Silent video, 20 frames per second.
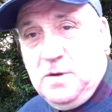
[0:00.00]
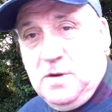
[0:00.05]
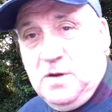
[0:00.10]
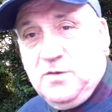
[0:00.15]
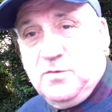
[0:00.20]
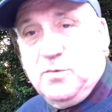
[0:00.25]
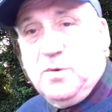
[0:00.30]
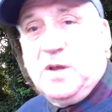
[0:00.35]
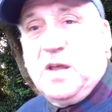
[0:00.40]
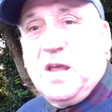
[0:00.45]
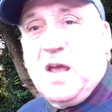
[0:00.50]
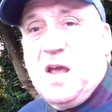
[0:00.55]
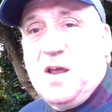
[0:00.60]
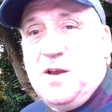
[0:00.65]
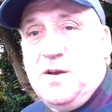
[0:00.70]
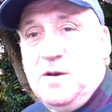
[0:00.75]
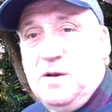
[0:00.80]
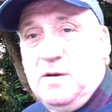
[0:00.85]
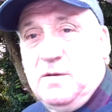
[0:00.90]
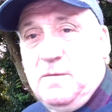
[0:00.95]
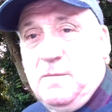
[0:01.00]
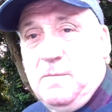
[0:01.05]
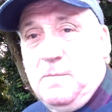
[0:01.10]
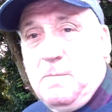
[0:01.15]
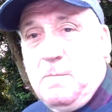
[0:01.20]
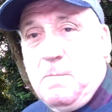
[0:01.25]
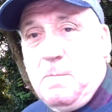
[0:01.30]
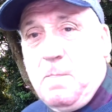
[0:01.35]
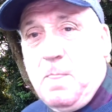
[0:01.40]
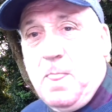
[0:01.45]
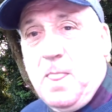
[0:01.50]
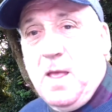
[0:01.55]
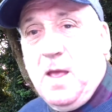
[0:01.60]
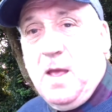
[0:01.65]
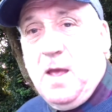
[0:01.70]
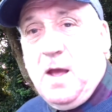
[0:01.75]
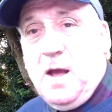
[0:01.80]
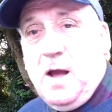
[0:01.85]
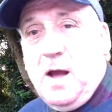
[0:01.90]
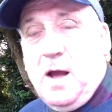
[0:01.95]
So again,
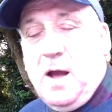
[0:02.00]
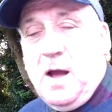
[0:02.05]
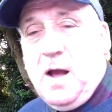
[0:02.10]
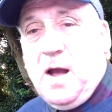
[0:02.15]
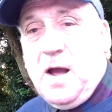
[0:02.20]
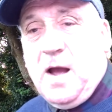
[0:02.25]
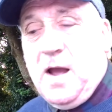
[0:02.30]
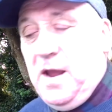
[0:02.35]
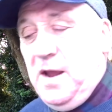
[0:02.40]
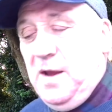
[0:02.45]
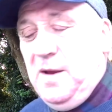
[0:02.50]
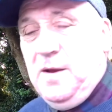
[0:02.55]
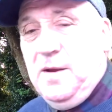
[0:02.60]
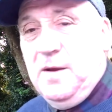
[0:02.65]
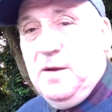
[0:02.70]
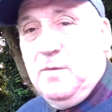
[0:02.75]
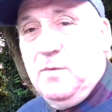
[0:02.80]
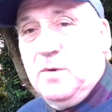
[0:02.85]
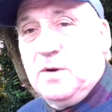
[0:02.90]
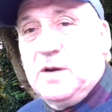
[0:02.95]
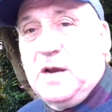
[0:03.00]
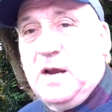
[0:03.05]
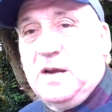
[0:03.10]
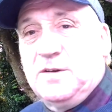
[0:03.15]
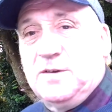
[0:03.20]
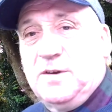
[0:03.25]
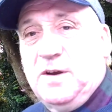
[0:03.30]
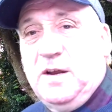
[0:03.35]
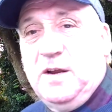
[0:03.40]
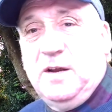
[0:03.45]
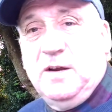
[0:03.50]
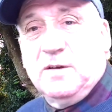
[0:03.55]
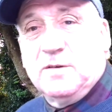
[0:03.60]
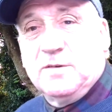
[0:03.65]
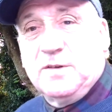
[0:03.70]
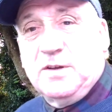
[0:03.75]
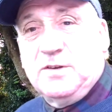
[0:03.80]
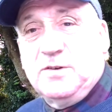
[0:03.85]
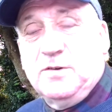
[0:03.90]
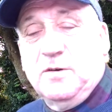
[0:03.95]
I would like to hear
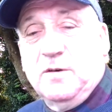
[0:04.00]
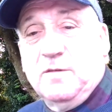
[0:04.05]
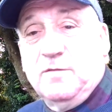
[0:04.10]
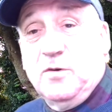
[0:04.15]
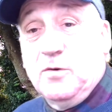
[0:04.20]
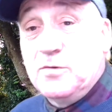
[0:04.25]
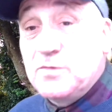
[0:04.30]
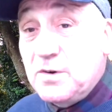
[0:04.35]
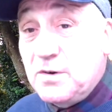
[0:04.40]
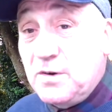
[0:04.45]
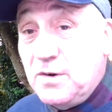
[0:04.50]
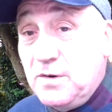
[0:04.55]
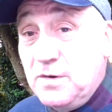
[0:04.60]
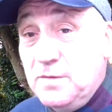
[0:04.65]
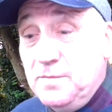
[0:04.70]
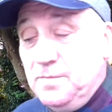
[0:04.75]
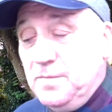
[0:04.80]
that you have looked at it.